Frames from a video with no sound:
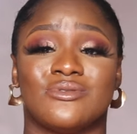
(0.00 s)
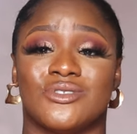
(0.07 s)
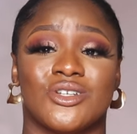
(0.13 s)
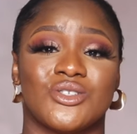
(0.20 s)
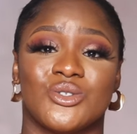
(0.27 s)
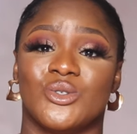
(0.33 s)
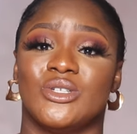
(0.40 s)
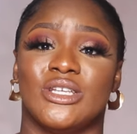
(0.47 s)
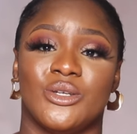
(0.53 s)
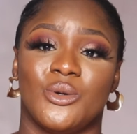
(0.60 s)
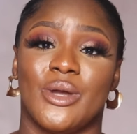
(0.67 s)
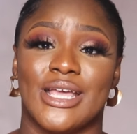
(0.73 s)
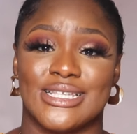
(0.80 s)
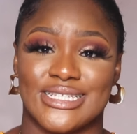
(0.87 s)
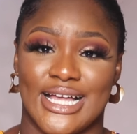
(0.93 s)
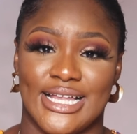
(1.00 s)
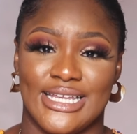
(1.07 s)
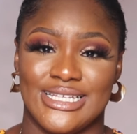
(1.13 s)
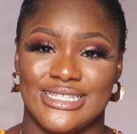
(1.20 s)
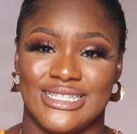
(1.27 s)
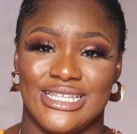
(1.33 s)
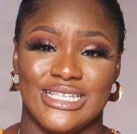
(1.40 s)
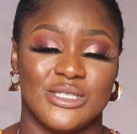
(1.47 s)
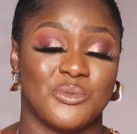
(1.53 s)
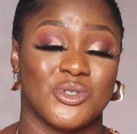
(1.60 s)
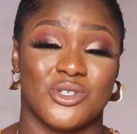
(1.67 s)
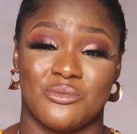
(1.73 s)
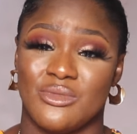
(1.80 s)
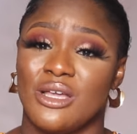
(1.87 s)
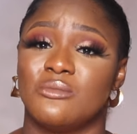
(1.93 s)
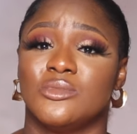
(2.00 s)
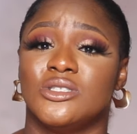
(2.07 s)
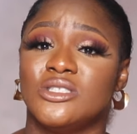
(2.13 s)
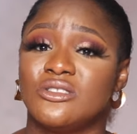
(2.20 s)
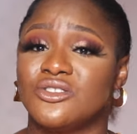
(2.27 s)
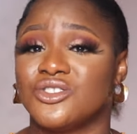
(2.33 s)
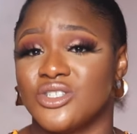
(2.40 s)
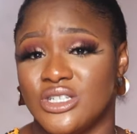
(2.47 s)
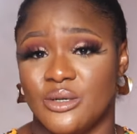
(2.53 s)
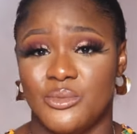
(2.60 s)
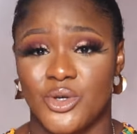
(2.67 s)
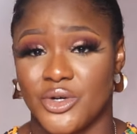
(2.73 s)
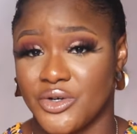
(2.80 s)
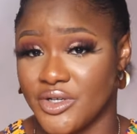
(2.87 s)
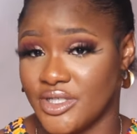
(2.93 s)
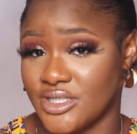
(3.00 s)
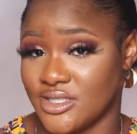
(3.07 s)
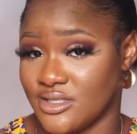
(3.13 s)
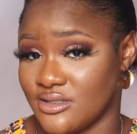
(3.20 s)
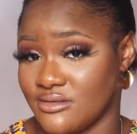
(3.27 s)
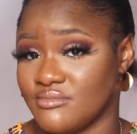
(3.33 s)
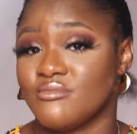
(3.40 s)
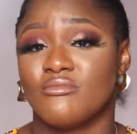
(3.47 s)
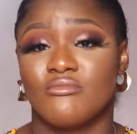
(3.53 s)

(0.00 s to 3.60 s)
just so they don't escalate things. But sometimes you need to show them your grace.